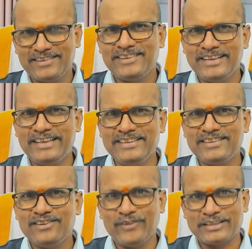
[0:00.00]
it is
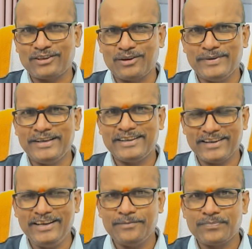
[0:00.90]
vata dominant,
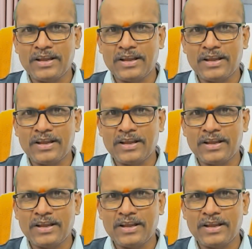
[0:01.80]
right?